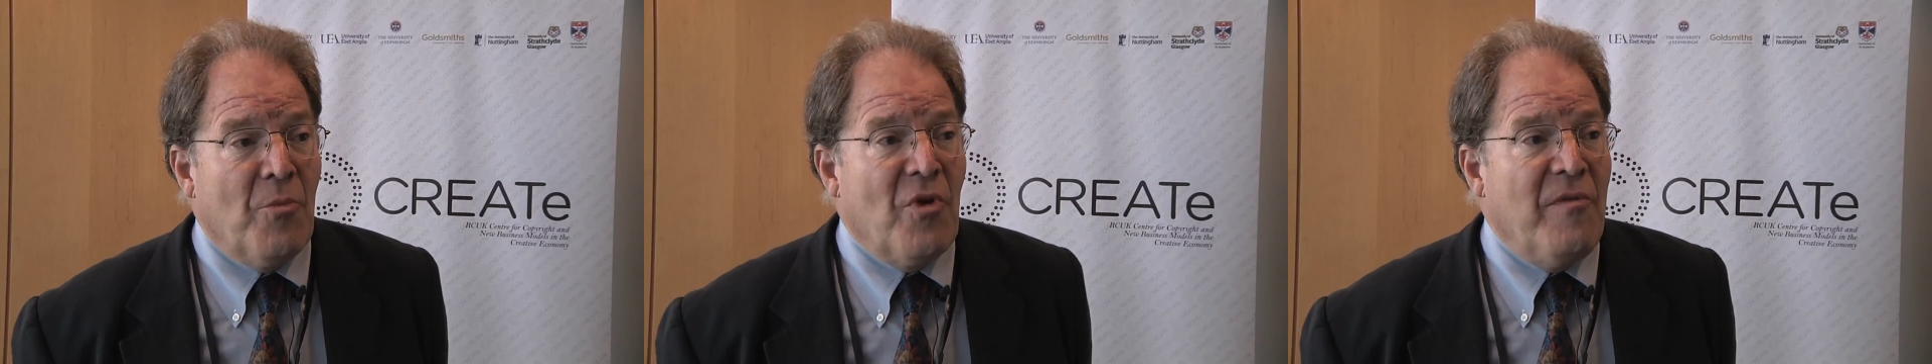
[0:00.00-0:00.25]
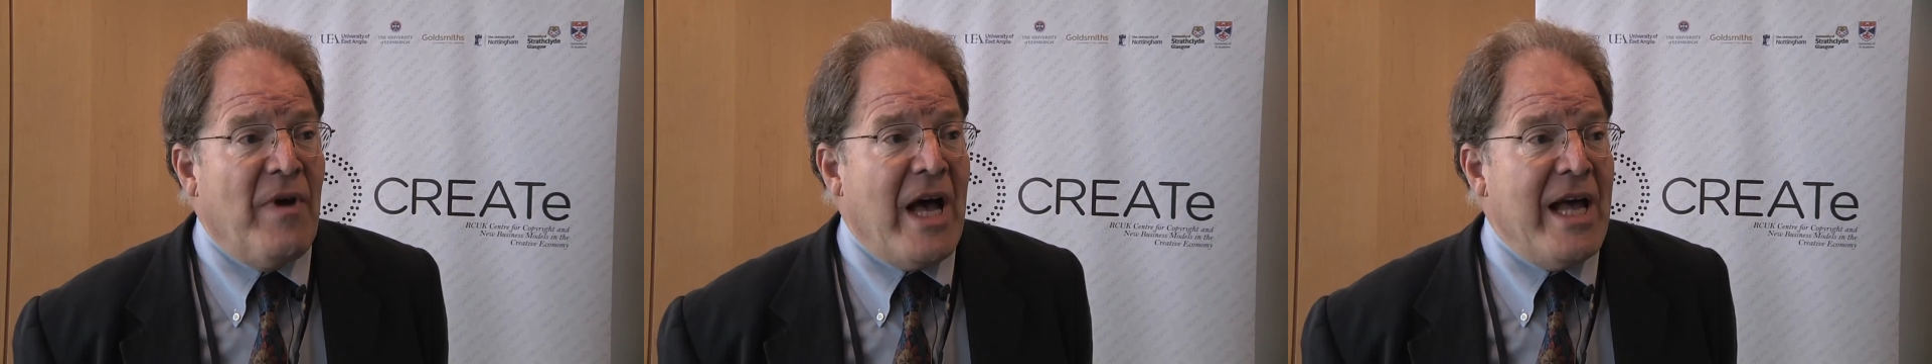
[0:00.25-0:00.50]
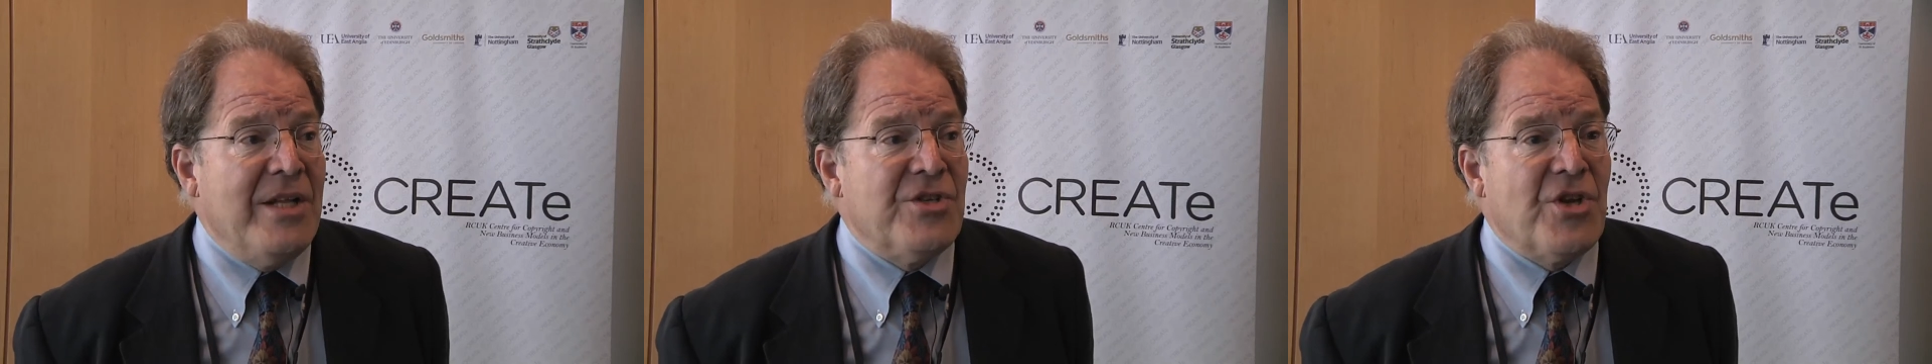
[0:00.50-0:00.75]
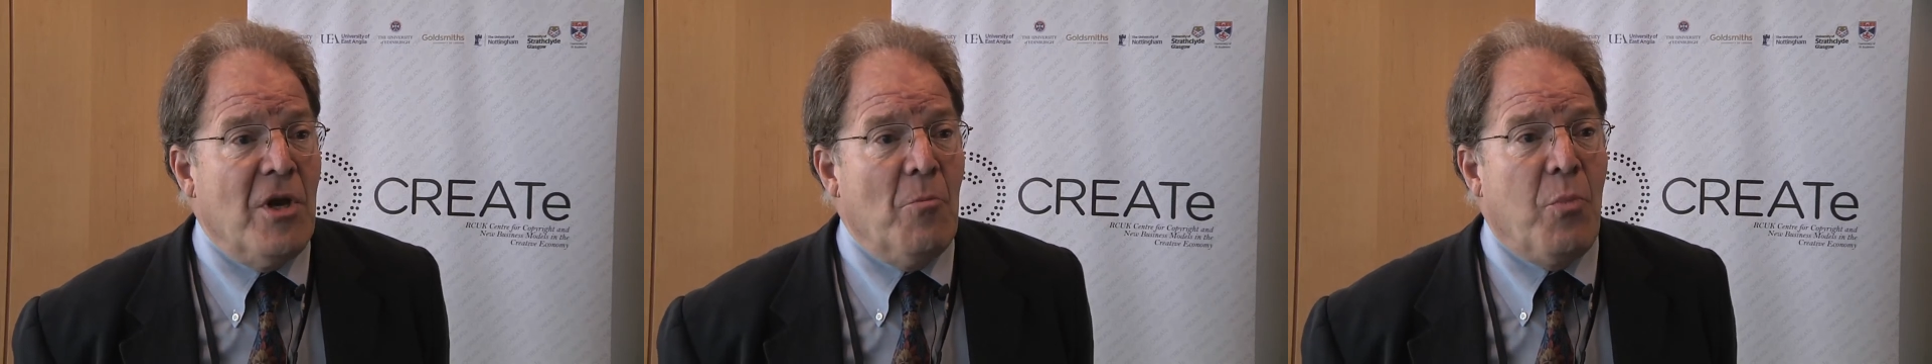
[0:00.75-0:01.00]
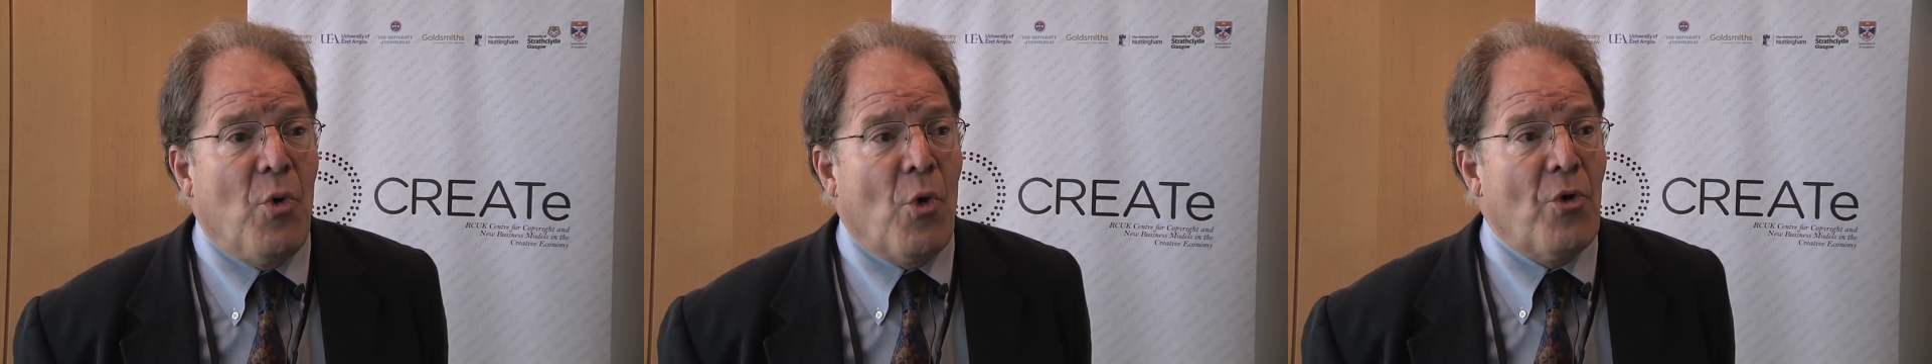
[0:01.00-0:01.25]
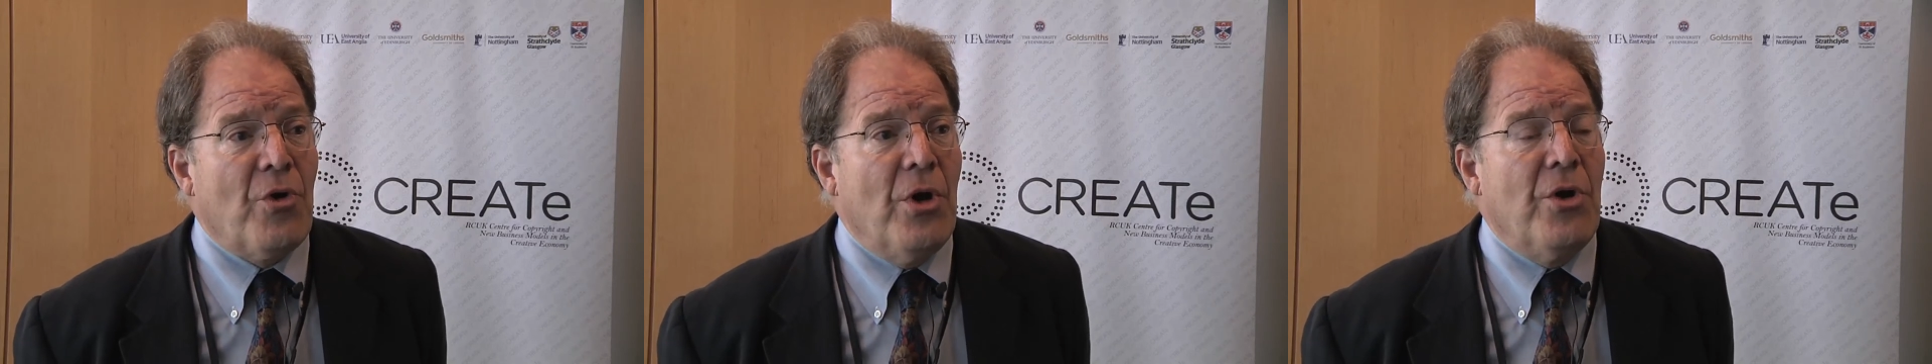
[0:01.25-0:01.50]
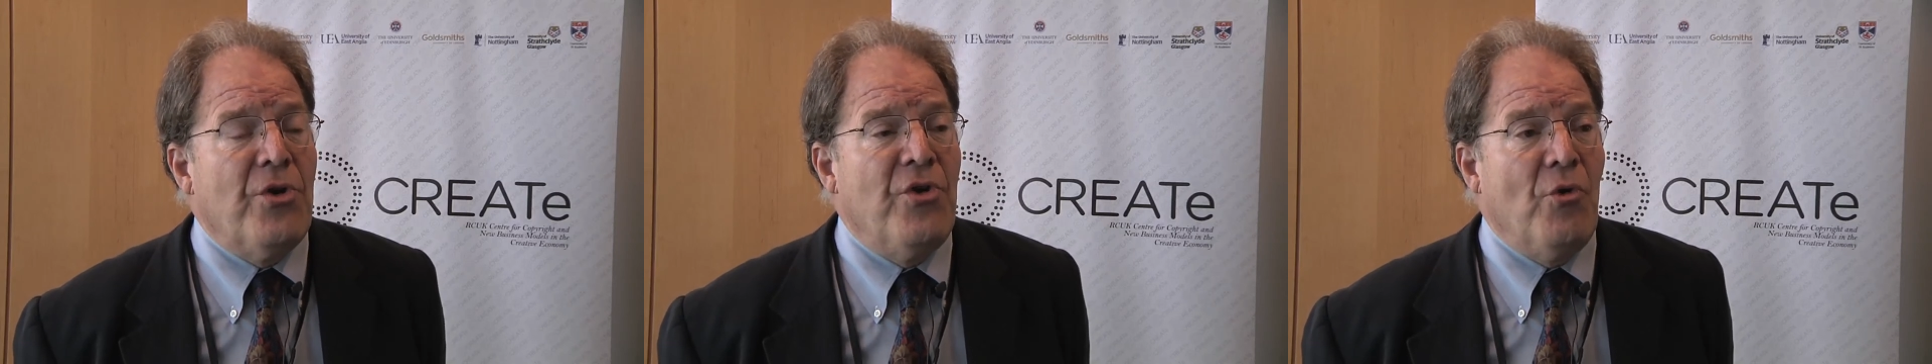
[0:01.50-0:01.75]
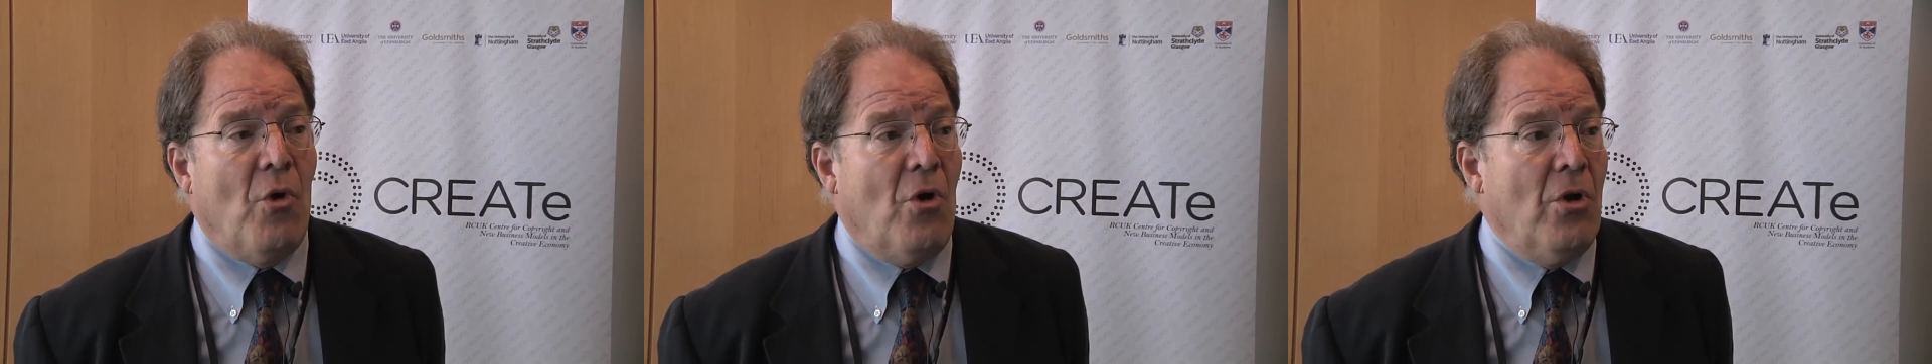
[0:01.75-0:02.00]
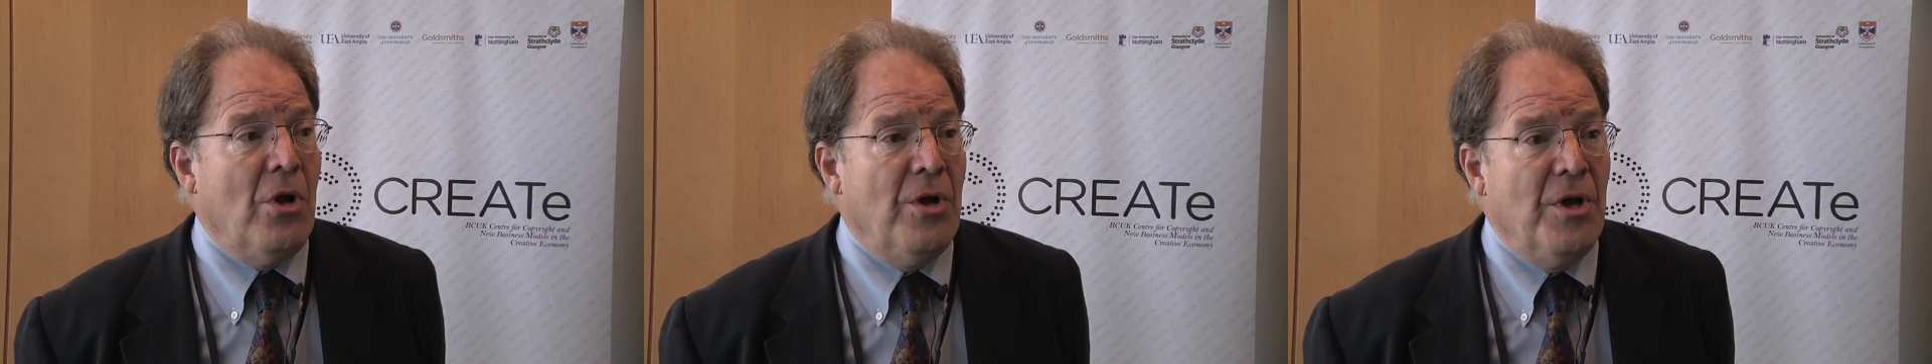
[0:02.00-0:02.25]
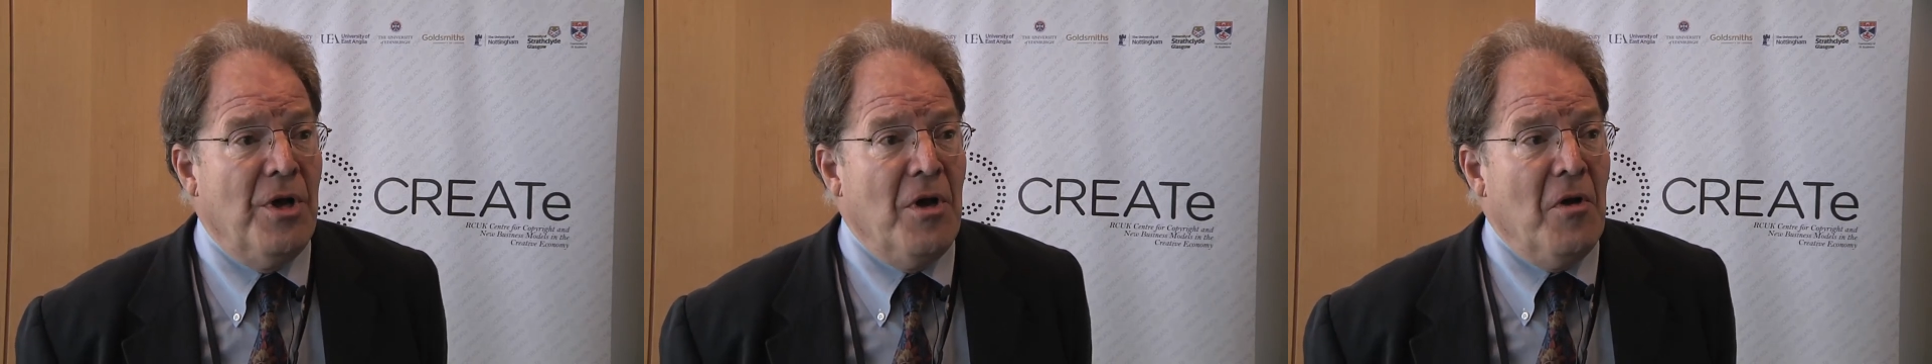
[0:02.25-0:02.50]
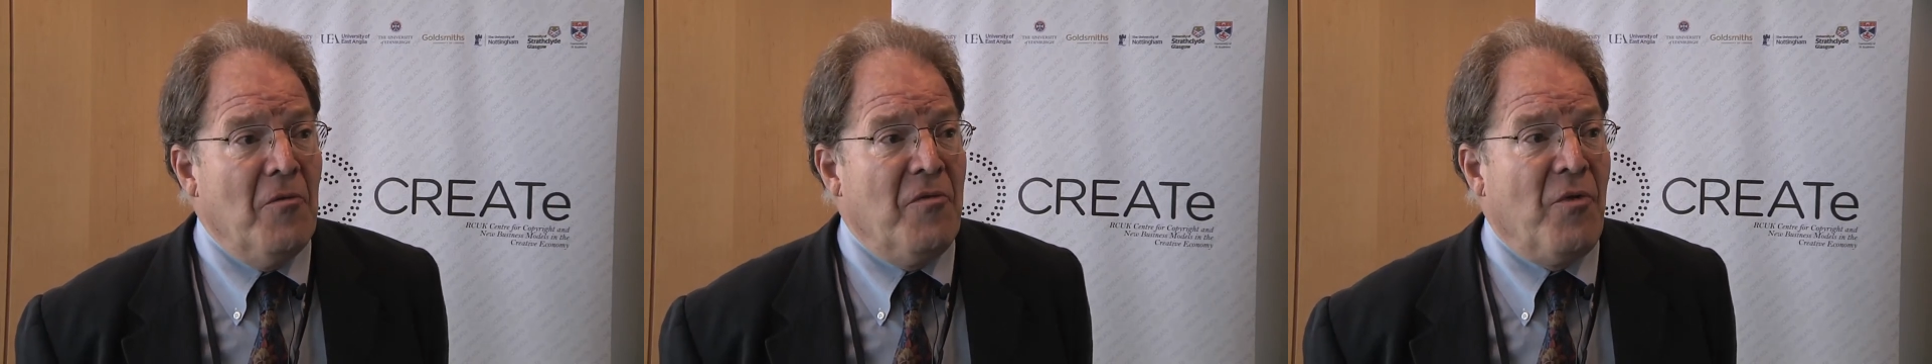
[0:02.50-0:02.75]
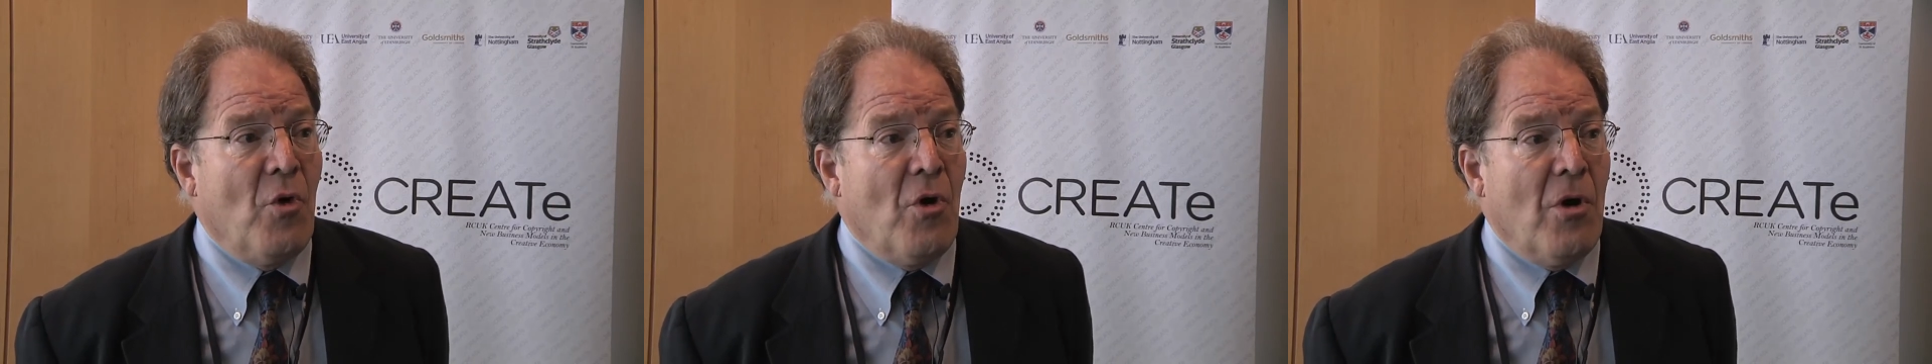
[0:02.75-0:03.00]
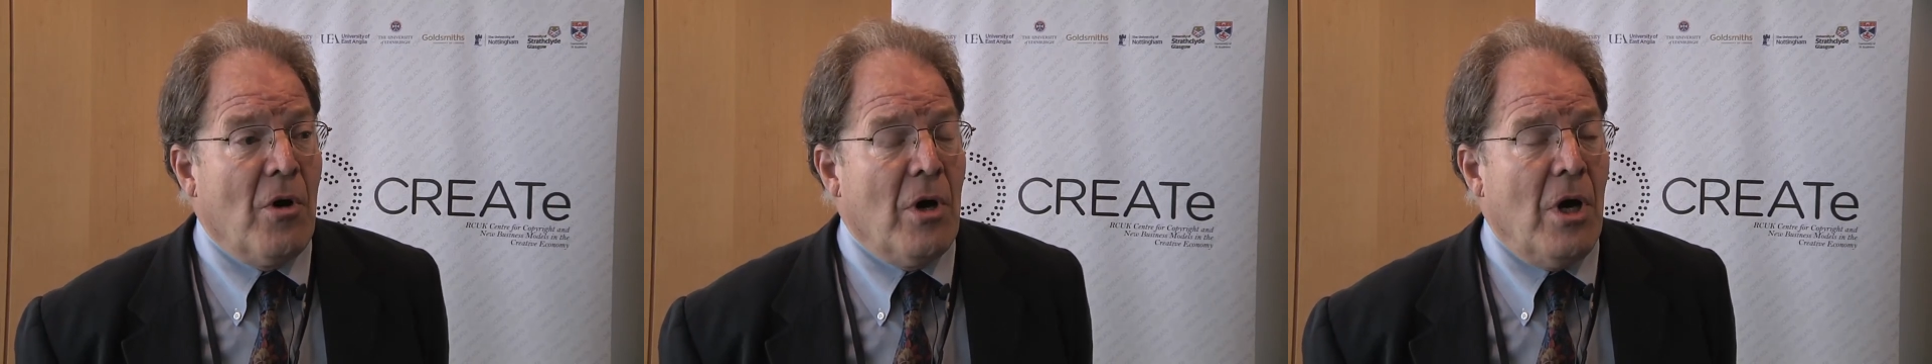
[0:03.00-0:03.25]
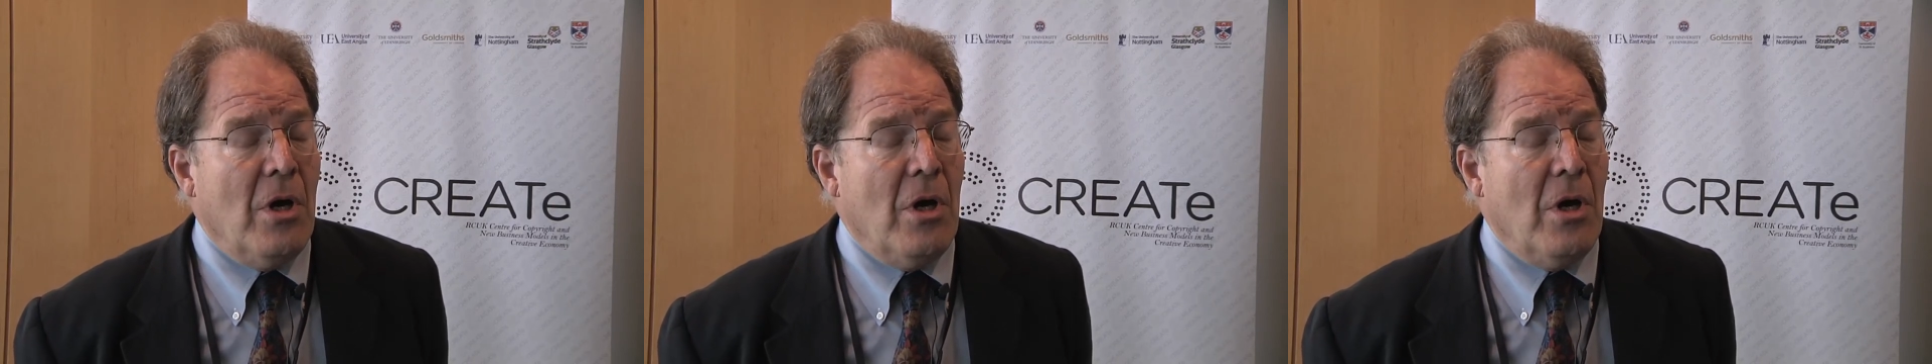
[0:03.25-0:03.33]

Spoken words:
provides an important tool for